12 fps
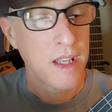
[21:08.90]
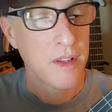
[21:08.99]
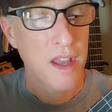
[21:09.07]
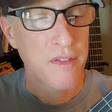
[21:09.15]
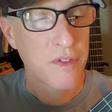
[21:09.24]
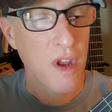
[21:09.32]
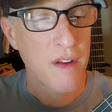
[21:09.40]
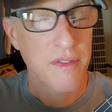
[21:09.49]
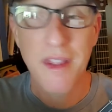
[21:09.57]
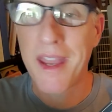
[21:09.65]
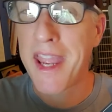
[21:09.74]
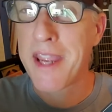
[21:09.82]
left off
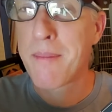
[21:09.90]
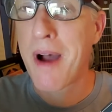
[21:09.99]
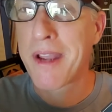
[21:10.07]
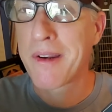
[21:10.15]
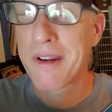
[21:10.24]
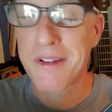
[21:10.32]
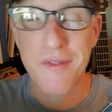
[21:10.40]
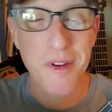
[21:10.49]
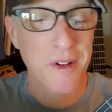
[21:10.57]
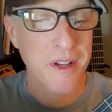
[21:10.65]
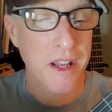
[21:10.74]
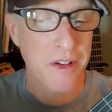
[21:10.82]
the A minor at the
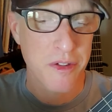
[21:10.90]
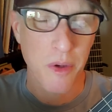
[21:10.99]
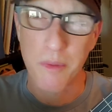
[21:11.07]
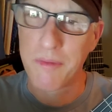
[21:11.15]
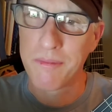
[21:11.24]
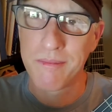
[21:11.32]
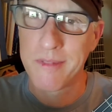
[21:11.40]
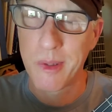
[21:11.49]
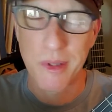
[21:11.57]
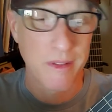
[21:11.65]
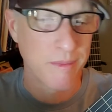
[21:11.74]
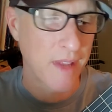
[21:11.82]
very end, so you
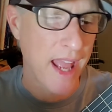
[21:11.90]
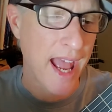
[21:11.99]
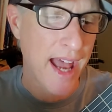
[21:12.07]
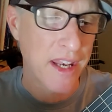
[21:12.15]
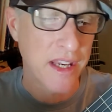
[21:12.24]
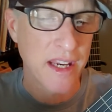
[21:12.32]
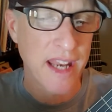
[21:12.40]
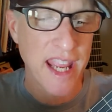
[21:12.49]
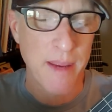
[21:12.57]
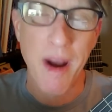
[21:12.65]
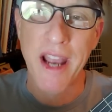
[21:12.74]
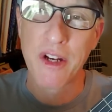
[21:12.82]
can add in an
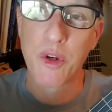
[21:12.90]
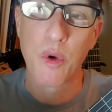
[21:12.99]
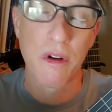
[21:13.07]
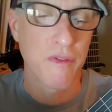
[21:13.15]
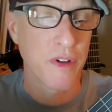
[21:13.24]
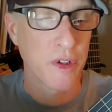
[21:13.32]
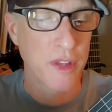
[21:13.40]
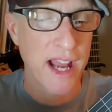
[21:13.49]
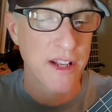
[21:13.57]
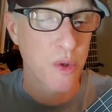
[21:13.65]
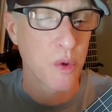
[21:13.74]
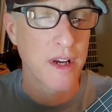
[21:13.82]
A minor chord for your
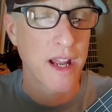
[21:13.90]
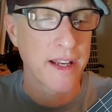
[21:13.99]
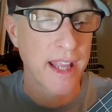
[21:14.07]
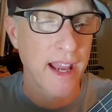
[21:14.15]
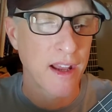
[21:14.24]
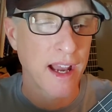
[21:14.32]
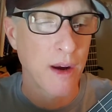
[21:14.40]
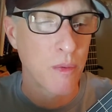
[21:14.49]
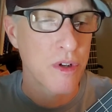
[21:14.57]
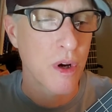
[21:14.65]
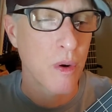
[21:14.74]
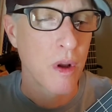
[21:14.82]
last chord on the
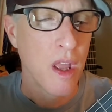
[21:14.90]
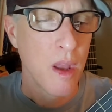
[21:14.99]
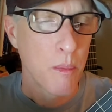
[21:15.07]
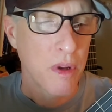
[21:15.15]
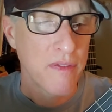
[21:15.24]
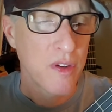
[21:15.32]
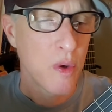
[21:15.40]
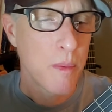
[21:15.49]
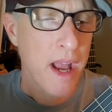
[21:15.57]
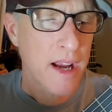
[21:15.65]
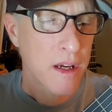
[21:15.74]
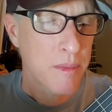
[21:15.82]
outro. But if you go
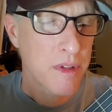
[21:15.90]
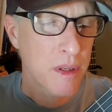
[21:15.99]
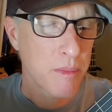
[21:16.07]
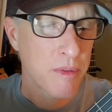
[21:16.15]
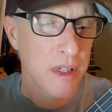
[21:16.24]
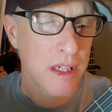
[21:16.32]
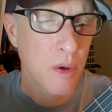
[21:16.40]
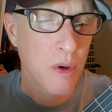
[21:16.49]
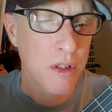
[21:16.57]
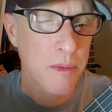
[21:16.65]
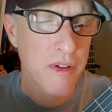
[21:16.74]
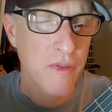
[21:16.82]
back up to the
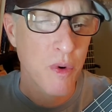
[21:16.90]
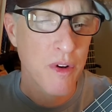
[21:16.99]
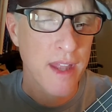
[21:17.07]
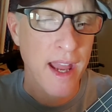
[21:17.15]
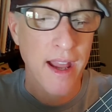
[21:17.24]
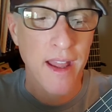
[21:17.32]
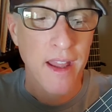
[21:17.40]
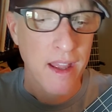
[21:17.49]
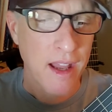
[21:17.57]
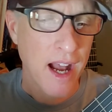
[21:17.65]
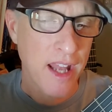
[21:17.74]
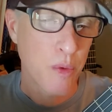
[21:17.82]
pre-chorus before that,
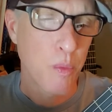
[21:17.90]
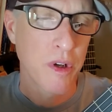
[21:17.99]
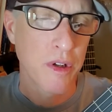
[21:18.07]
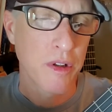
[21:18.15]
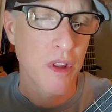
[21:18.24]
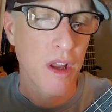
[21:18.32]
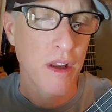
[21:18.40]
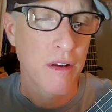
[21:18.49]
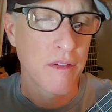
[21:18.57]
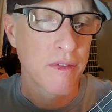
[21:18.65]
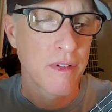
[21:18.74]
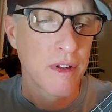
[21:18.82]
on the word
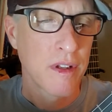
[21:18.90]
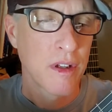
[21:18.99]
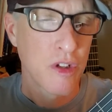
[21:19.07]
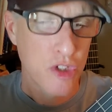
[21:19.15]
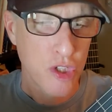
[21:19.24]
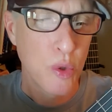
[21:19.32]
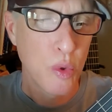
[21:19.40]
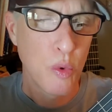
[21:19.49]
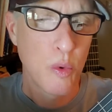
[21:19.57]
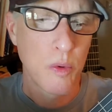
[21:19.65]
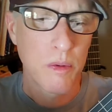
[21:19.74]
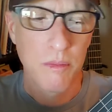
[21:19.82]
love,
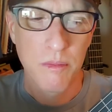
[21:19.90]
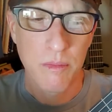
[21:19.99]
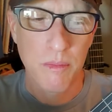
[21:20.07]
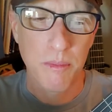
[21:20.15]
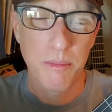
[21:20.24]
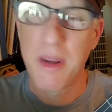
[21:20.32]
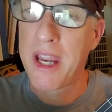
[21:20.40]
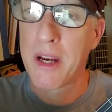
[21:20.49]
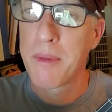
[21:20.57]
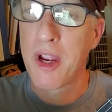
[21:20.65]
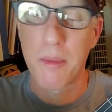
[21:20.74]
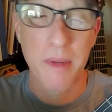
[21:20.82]
two
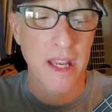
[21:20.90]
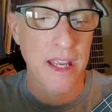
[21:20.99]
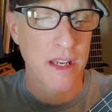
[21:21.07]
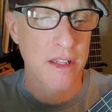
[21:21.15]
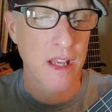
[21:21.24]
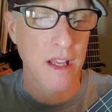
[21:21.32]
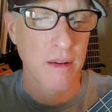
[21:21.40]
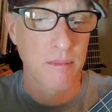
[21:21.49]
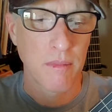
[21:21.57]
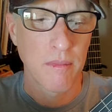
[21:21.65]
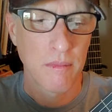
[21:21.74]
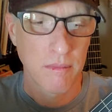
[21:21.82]
pair pair bananas on.
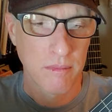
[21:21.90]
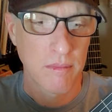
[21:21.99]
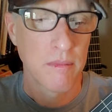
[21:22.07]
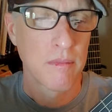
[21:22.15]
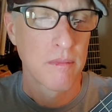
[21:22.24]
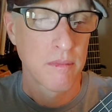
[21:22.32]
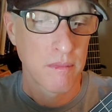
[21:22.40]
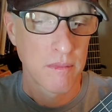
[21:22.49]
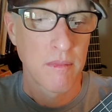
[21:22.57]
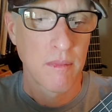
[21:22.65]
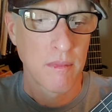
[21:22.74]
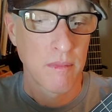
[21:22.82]

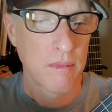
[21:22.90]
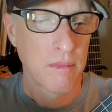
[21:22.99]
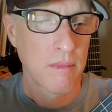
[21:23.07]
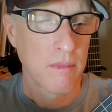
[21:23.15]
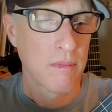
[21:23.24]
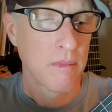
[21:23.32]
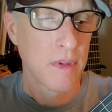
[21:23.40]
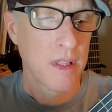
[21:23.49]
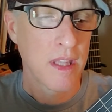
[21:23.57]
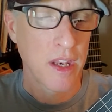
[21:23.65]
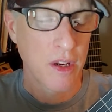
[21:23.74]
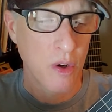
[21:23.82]

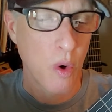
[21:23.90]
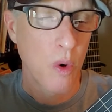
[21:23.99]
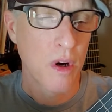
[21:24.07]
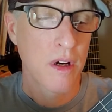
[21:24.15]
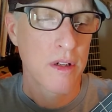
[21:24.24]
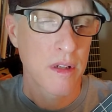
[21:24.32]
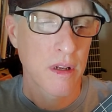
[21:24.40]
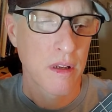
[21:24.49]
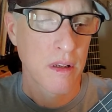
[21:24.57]
And then a chorus.